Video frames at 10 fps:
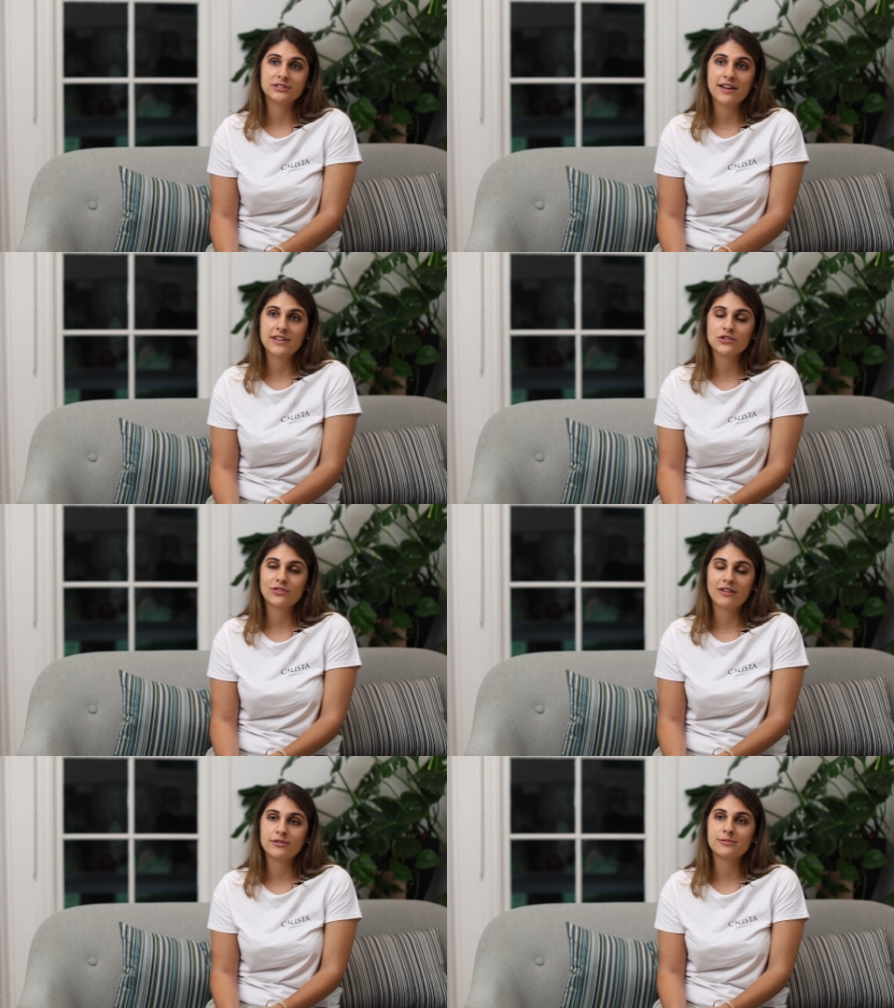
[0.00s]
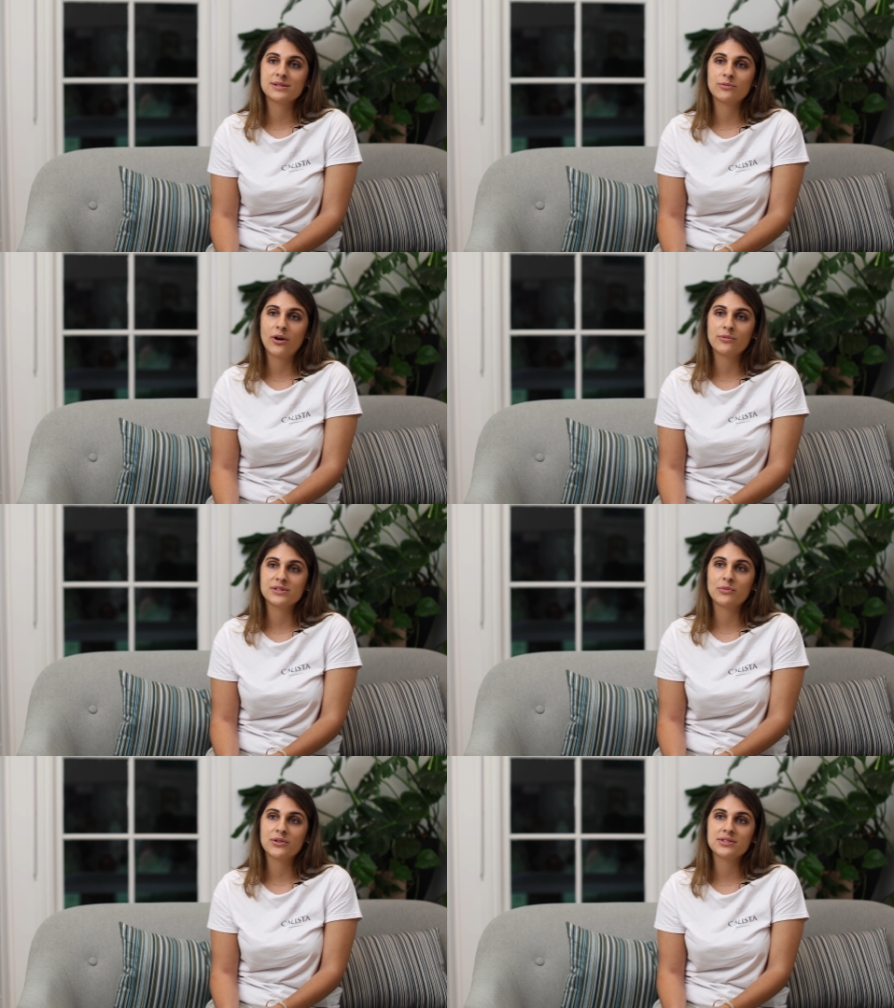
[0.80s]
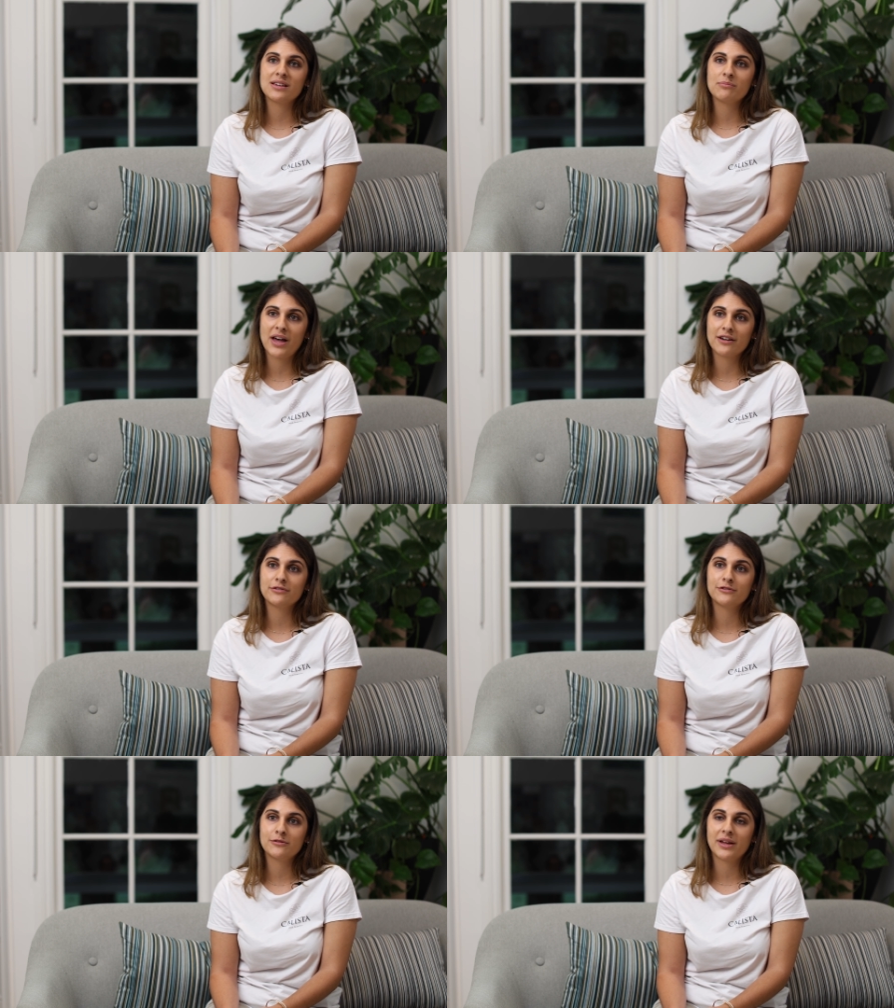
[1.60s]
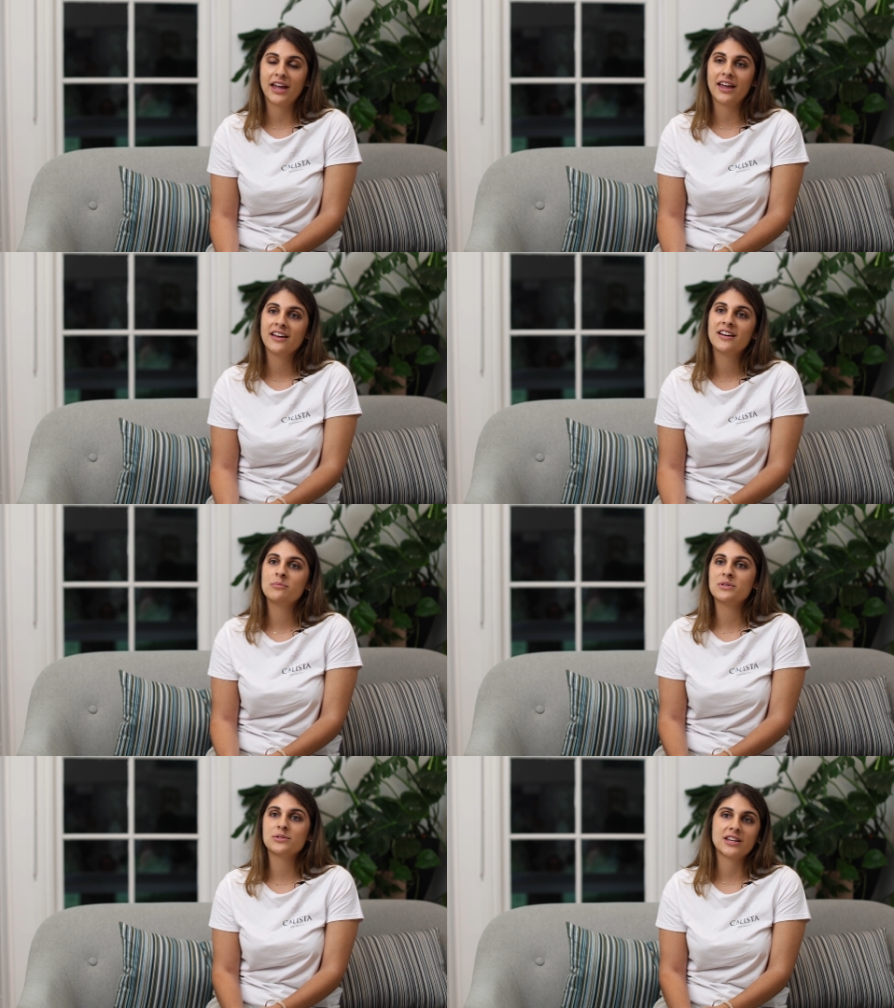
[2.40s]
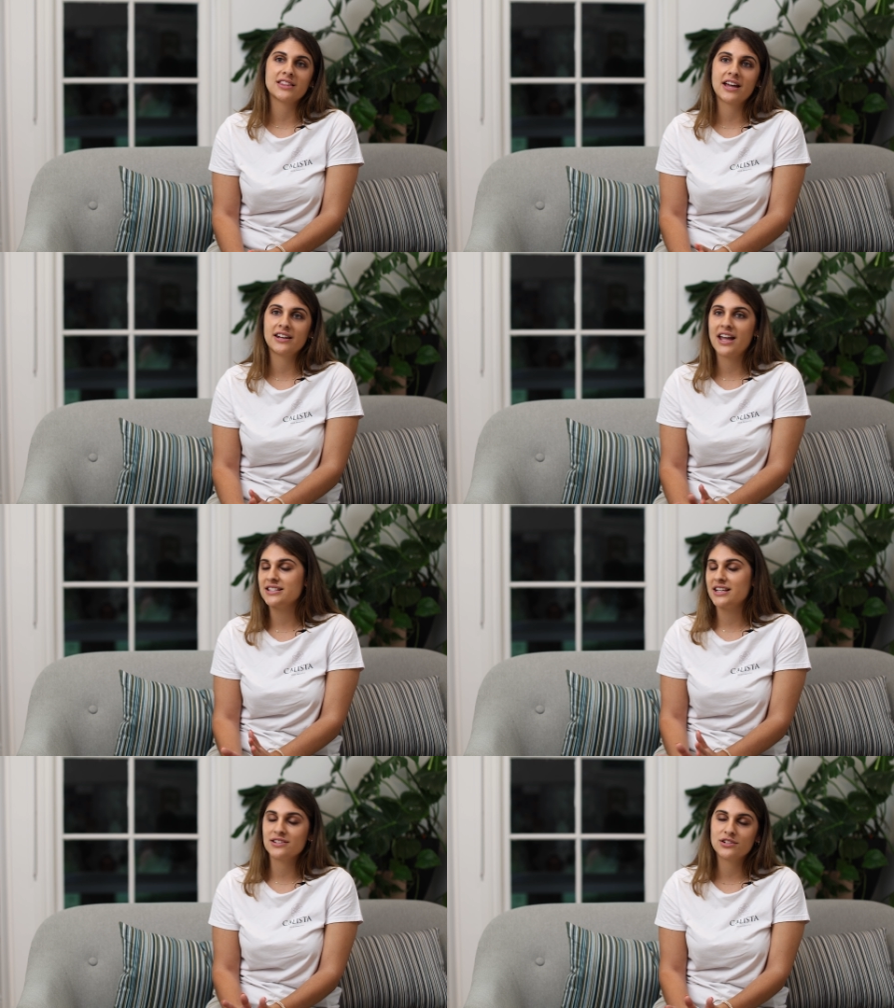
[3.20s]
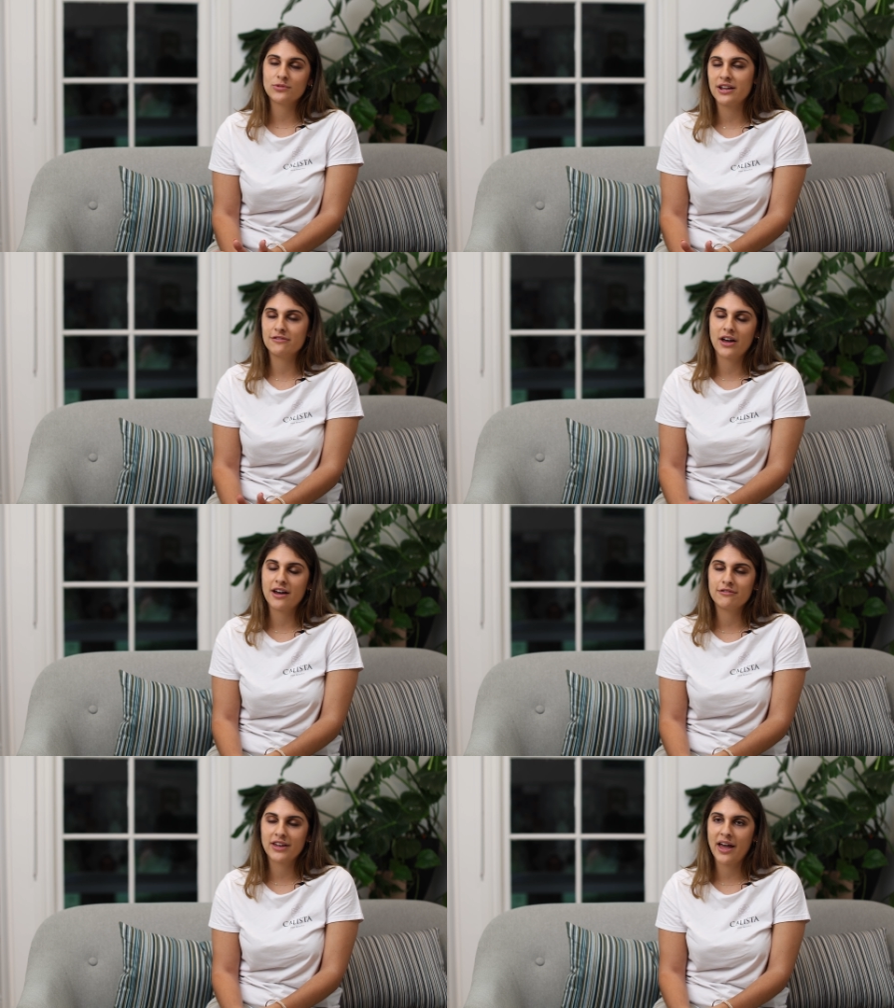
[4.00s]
I think travel was what was most impactful for me between that 18 to 25